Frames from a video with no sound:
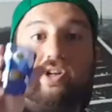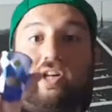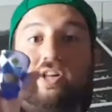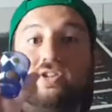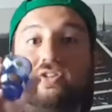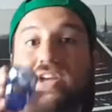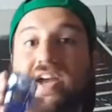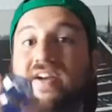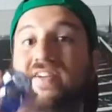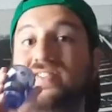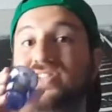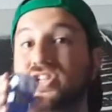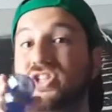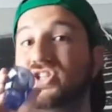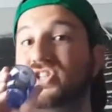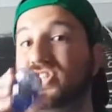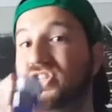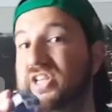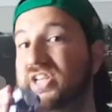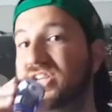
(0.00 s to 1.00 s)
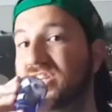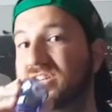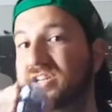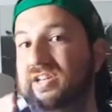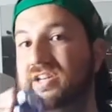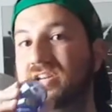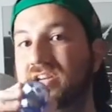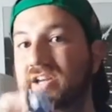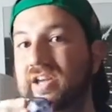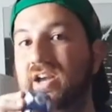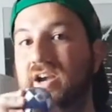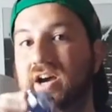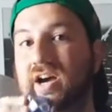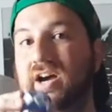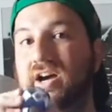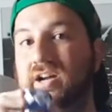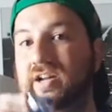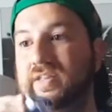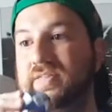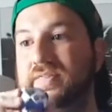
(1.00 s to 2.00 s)
colors. I actually seen
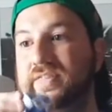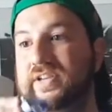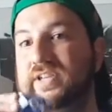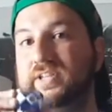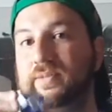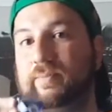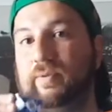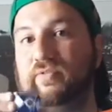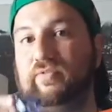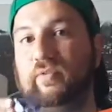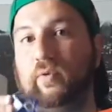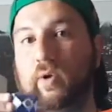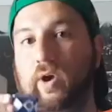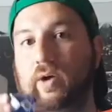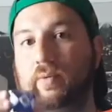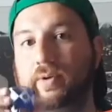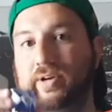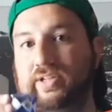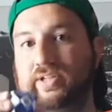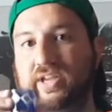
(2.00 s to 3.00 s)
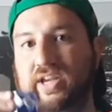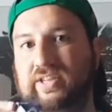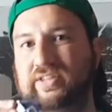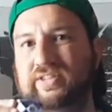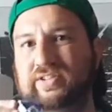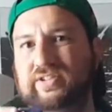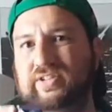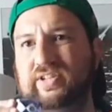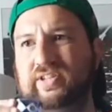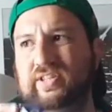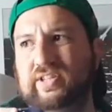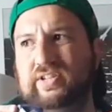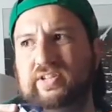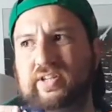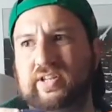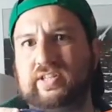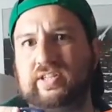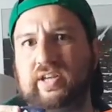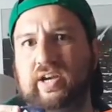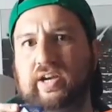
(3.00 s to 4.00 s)
these before. I want to say I've seen these
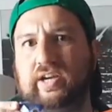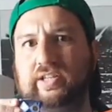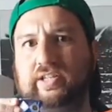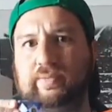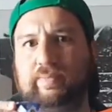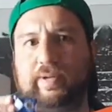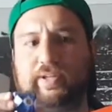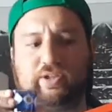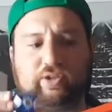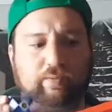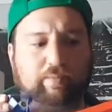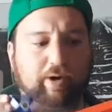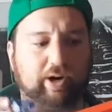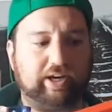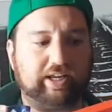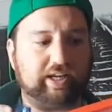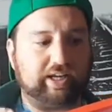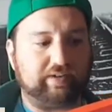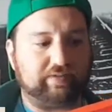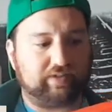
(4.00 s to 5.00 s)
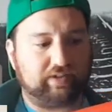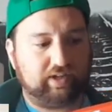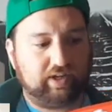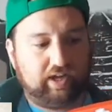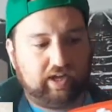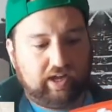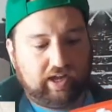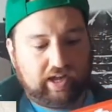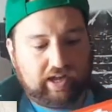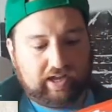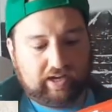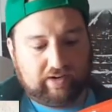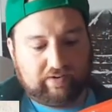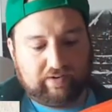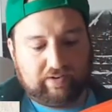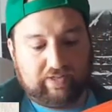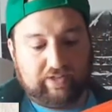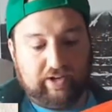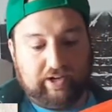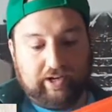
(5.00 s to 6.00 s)
at Spencer Party Gifts and
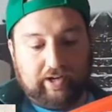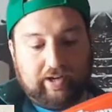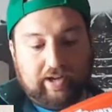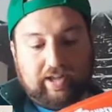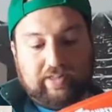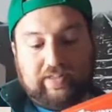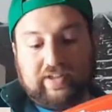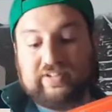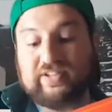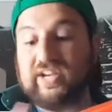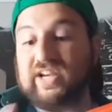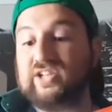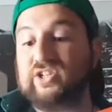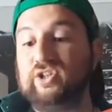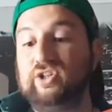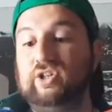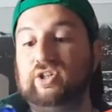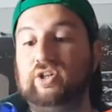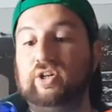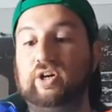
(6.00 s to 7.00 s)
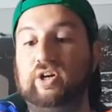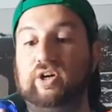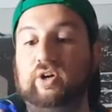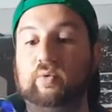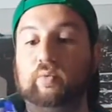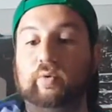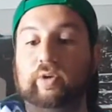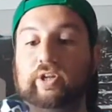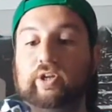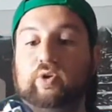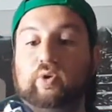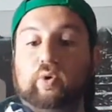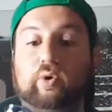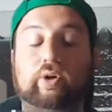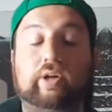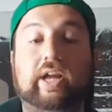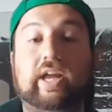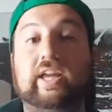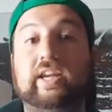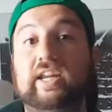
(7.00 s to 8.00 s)
everything. That's actually really
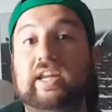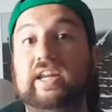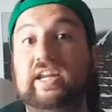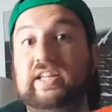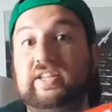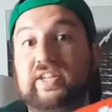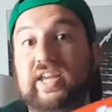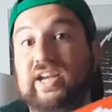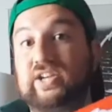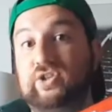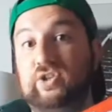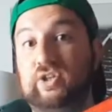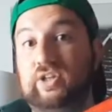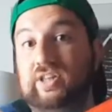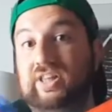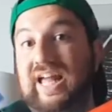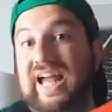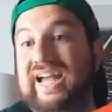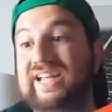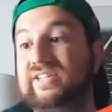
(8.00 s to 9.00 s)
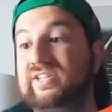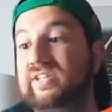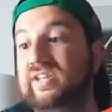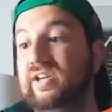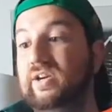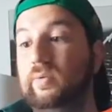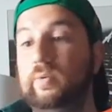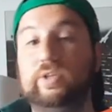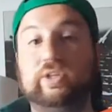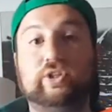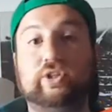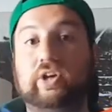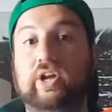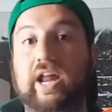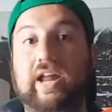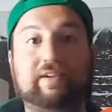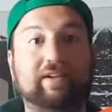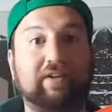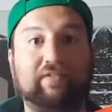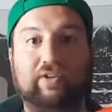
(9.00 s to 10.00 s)
cool, and it is actually glass, which is good.
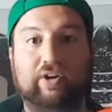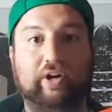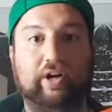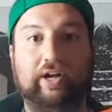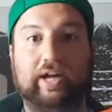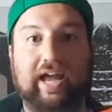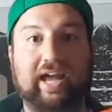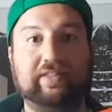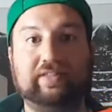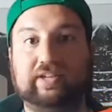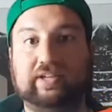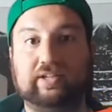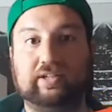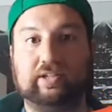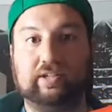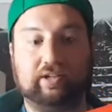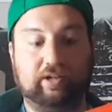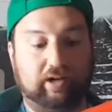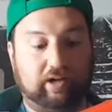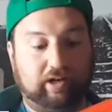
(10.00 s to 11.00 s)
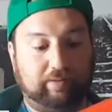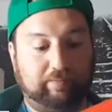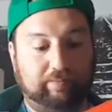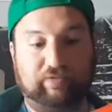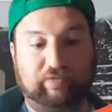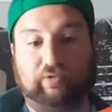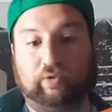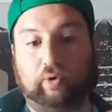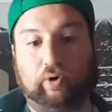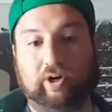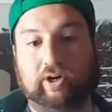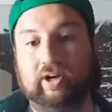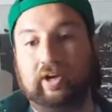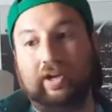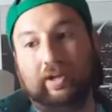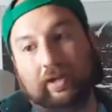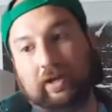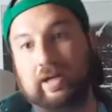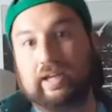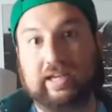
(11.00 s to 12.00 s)
I never had these before.
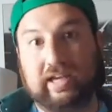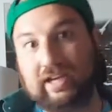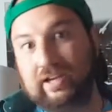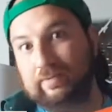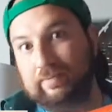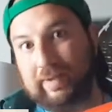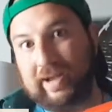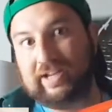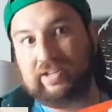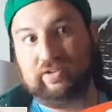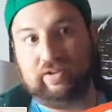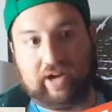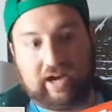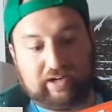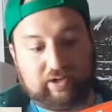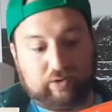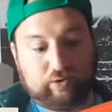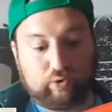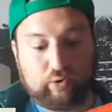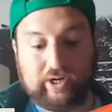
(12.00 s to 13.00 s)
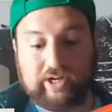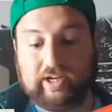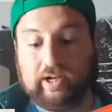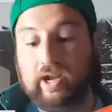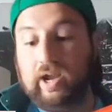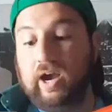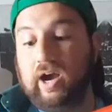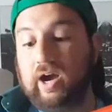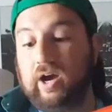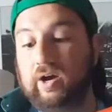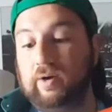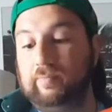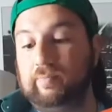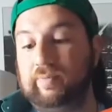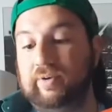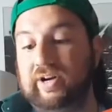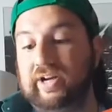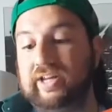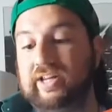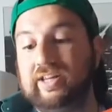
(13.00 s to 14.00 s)
Again, back to I don't drink.
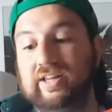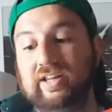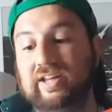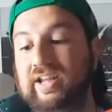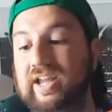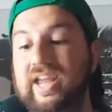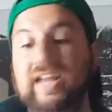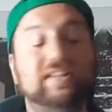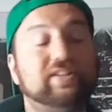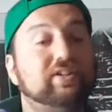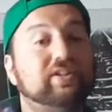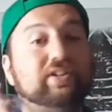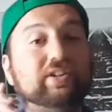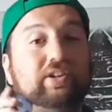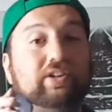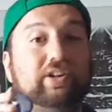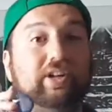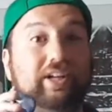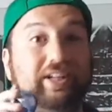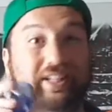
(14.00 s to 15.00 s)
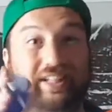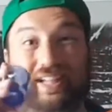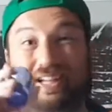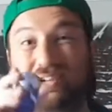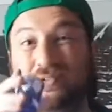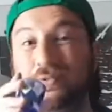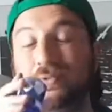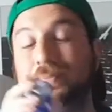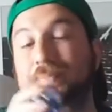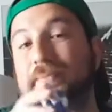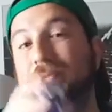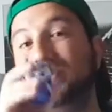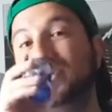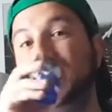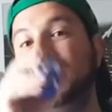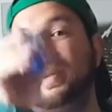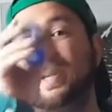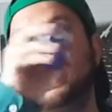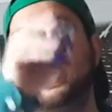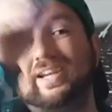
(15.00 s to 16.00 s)
But it's still it'll
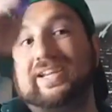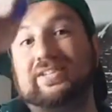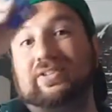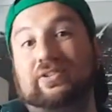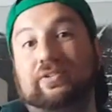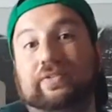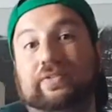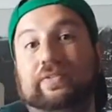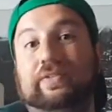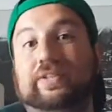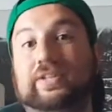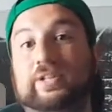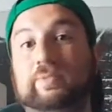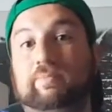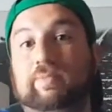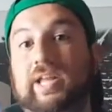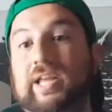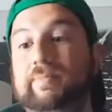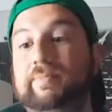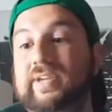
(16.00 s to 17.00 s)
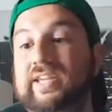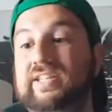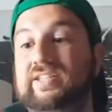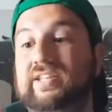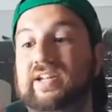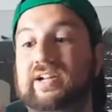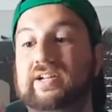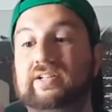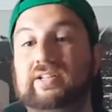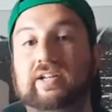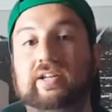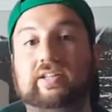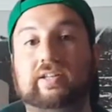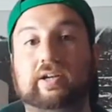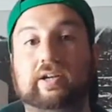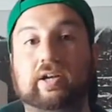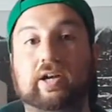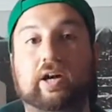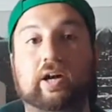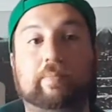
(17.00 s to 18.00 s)
still be a nice little display piece that I'll like
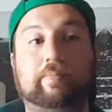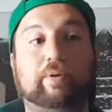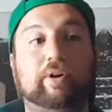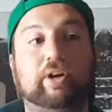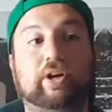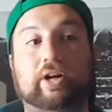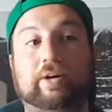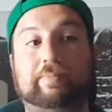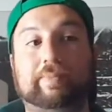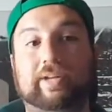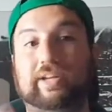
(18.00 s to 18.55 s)
to put up,